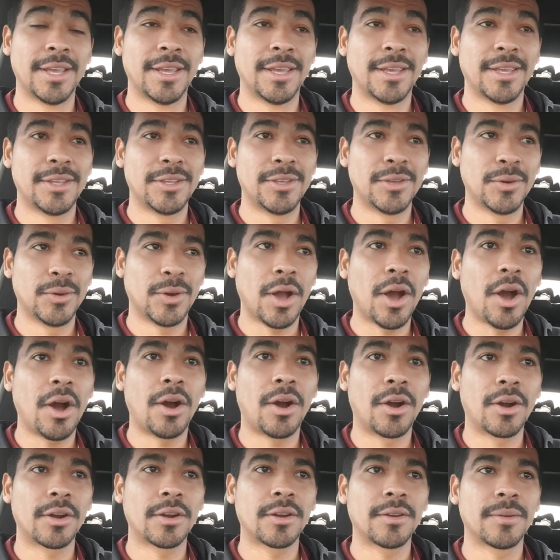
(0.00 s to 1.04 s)
your
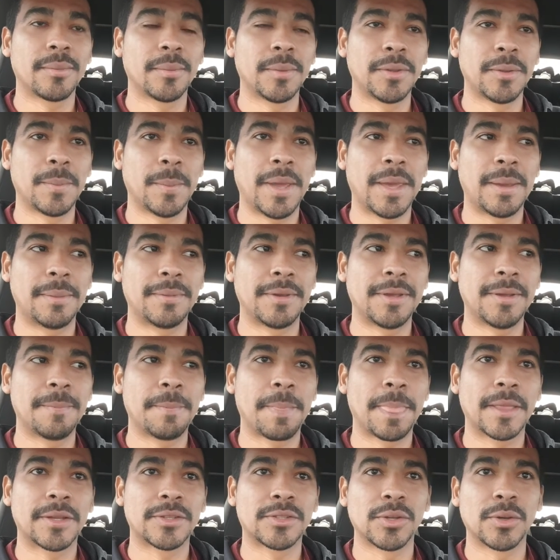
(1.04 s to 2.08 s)
car with your baby
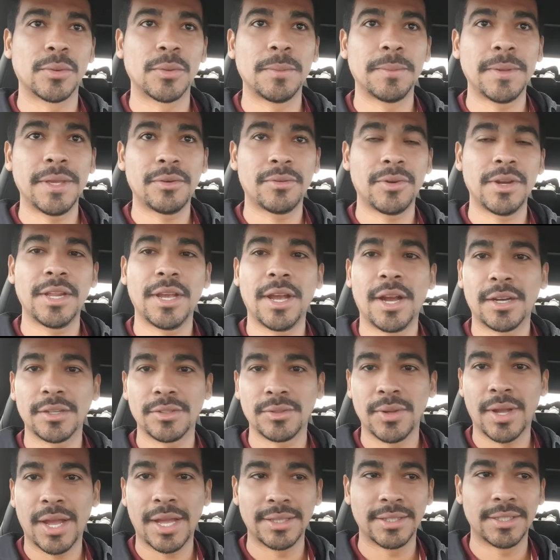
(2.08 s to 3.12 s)
so it will be really hard
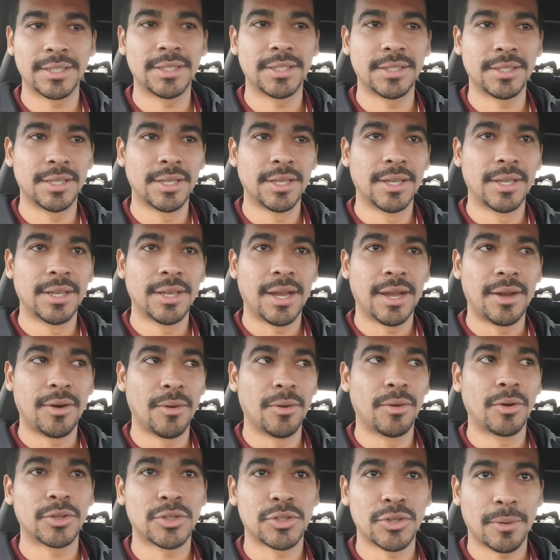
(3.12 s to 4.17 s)
to handle
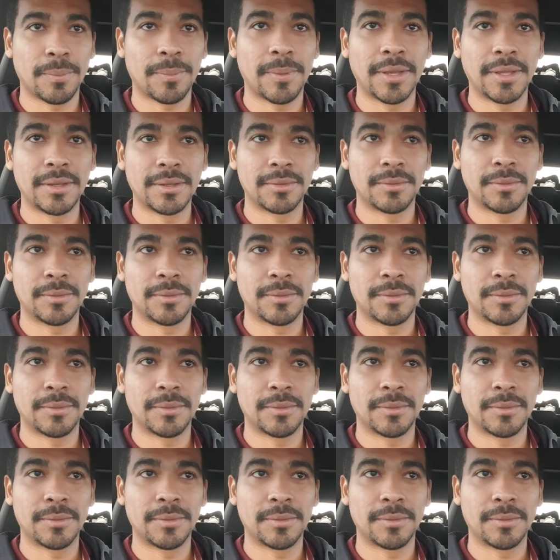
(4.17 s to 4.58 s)
or shopping to